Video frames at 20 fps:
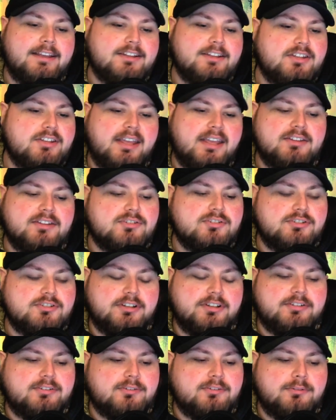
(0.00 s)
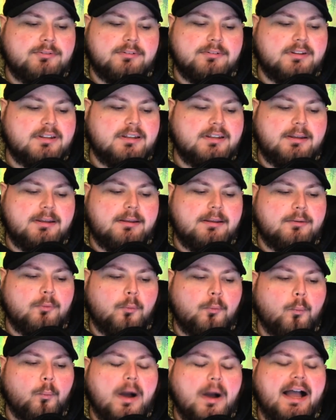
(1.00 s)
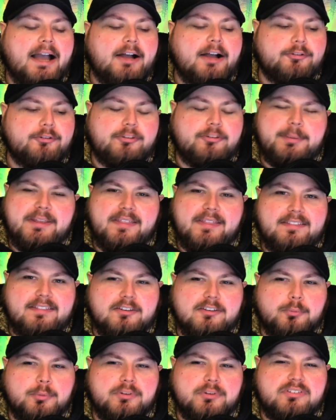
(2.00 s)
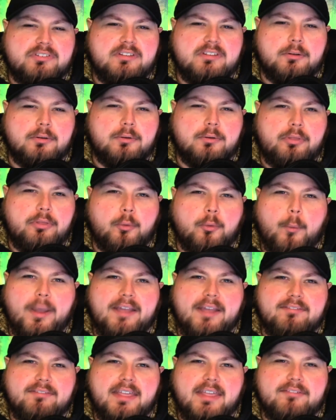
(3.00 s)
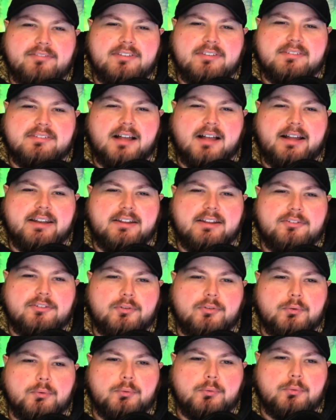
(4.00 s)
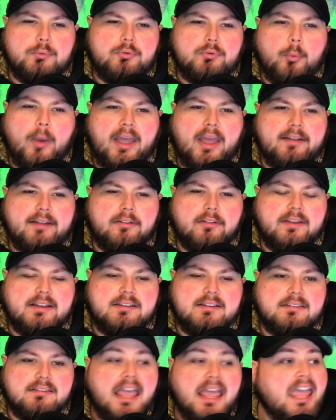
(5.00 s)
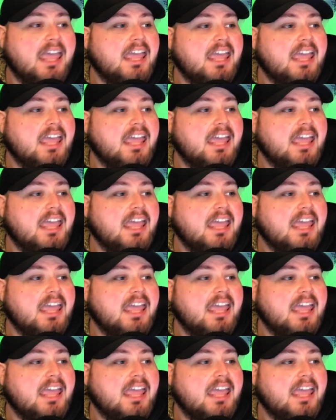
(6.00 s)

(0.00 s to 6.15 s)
It's just wild to me that this was the wave they've decided to handle this.